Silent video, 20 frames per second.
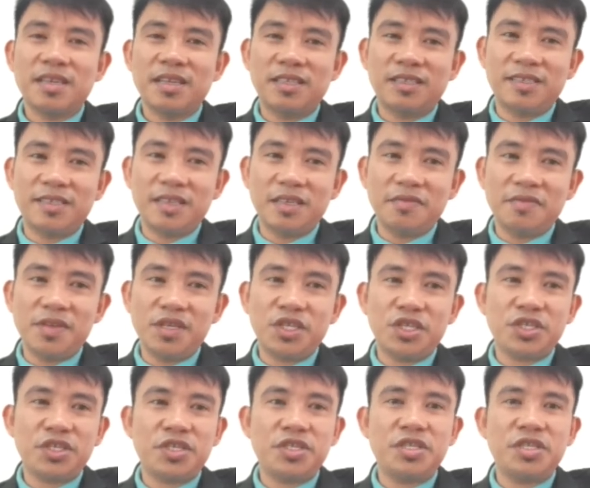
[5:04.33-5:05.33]
a
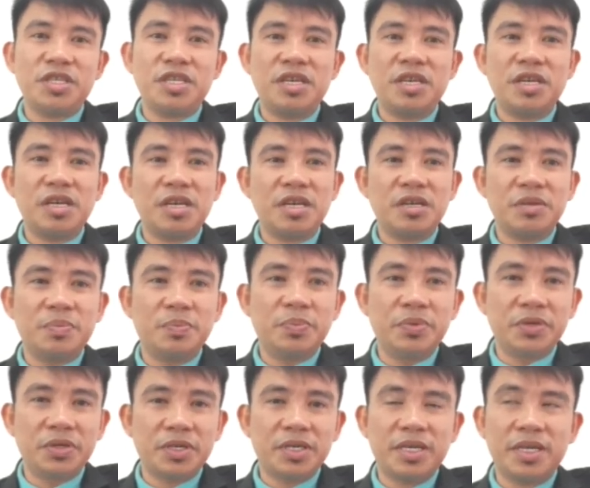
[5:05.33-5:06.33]
television, a
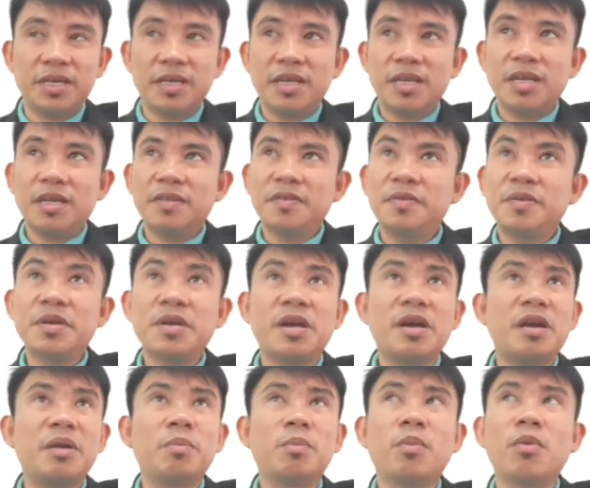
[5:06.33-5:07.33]
book. There
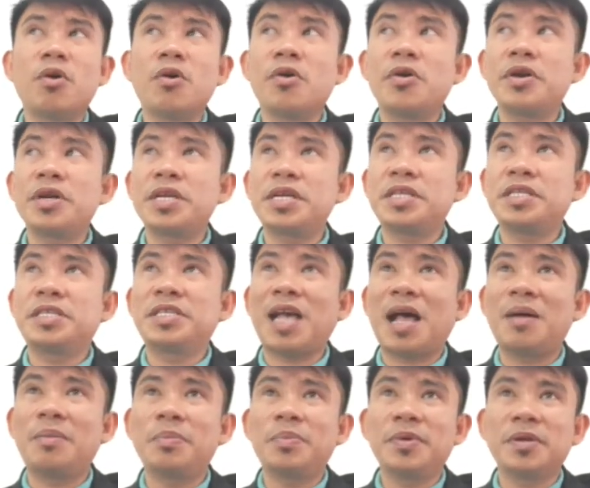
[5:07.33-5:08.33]
are more
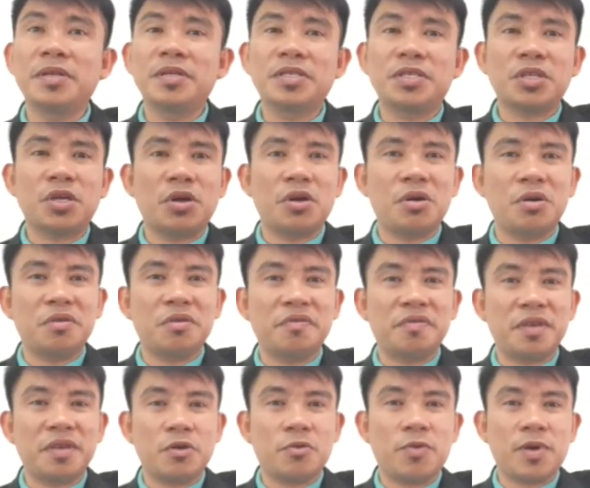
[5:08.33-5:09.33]
examples
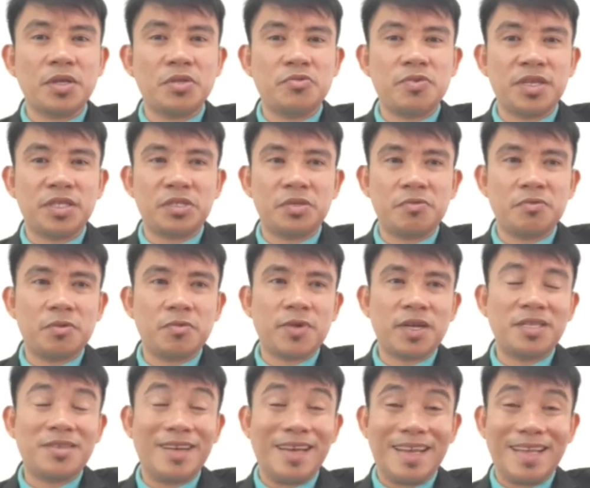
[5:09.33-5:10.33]
of a
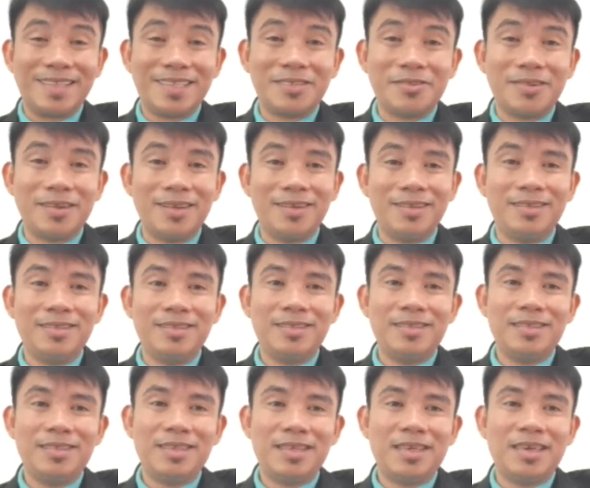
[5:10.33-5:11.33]
quadrilateral.
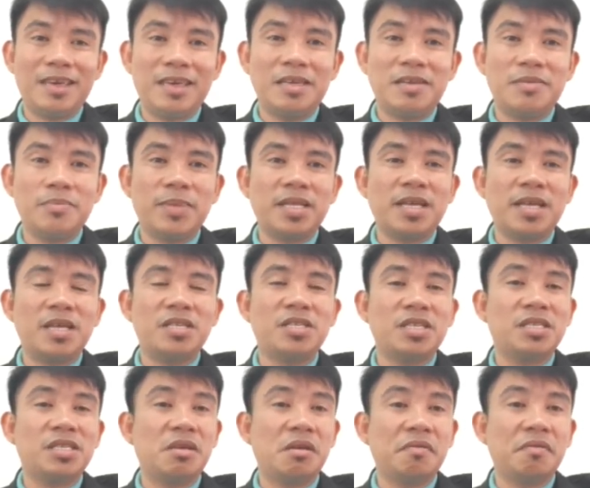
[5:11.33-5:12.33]
Okay, but I
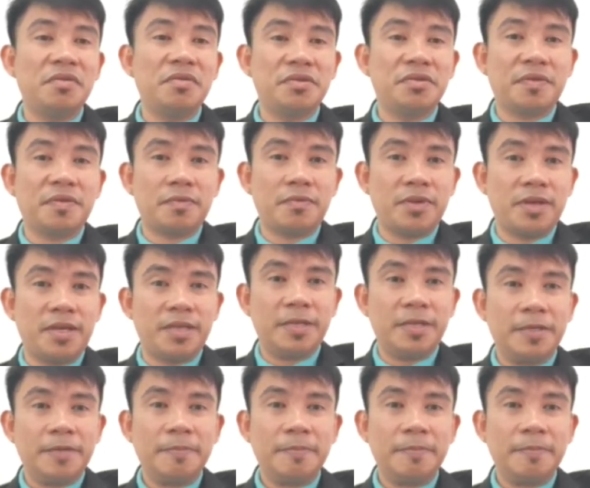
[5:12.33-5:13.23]
just give you three.